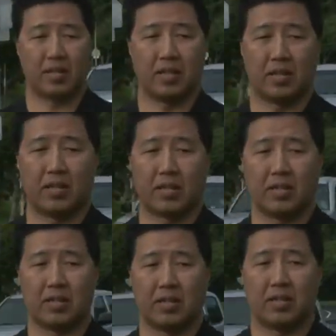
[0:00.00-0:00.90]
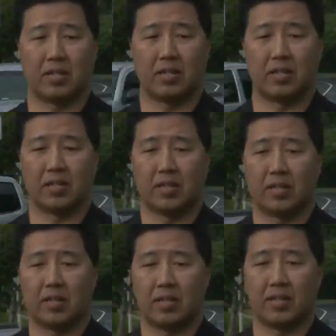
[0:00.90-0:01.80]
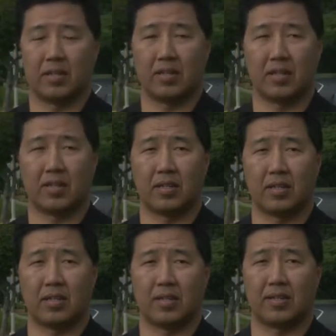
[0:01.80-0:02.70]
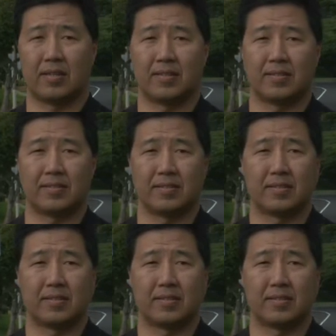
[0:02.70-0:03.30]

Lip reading: No words are spoken by the person on screen.